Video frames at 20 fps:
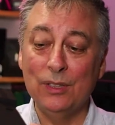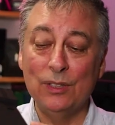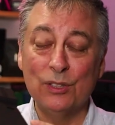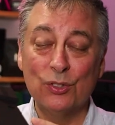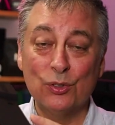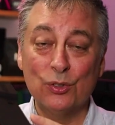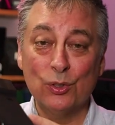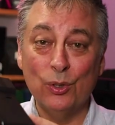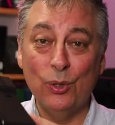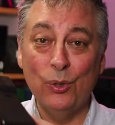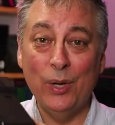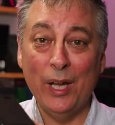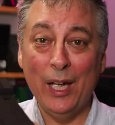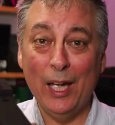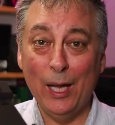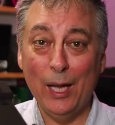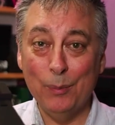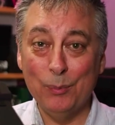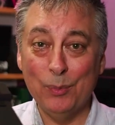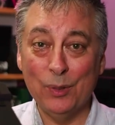be so
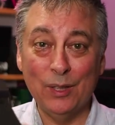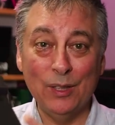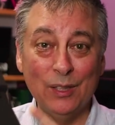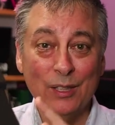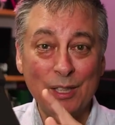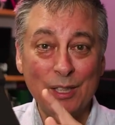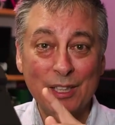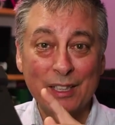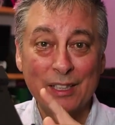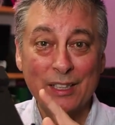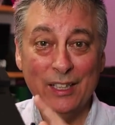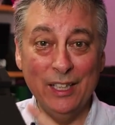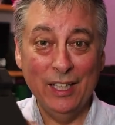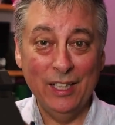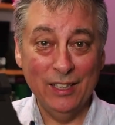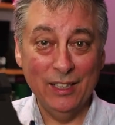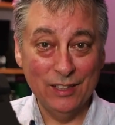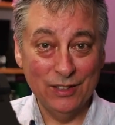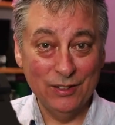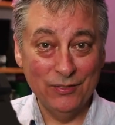happy
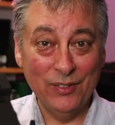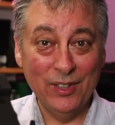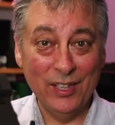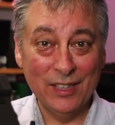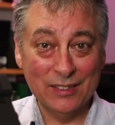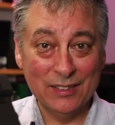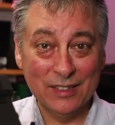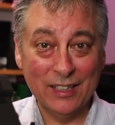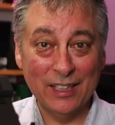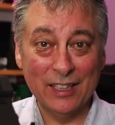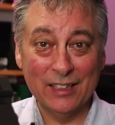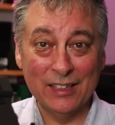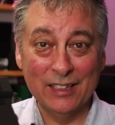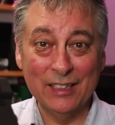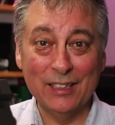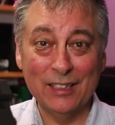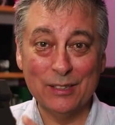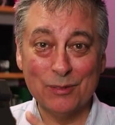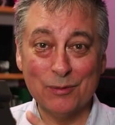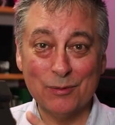getting a device
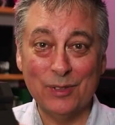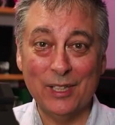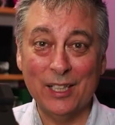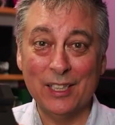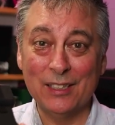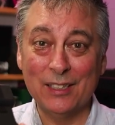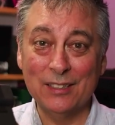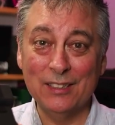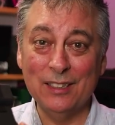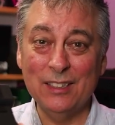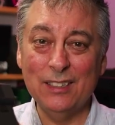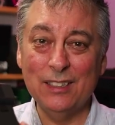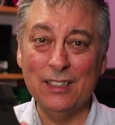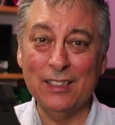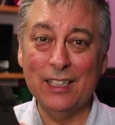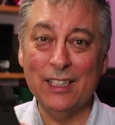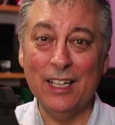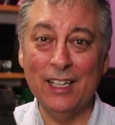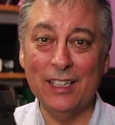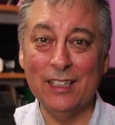like this, right? Because this is
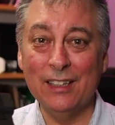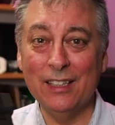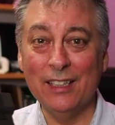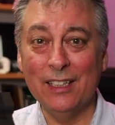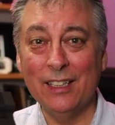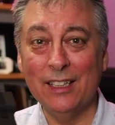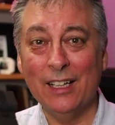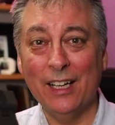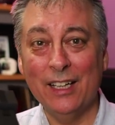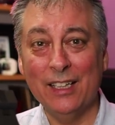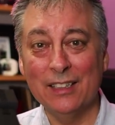the kind of thing